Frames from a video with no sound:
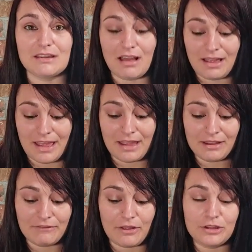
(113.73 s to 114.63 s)
Dot
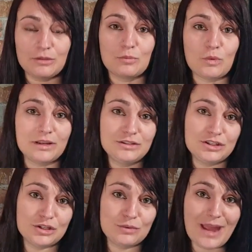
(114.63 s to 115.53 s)
Hack Volume 1,
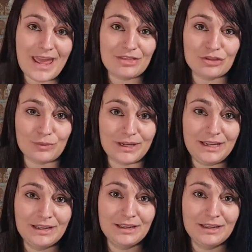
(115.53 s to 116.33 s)
2, and 3.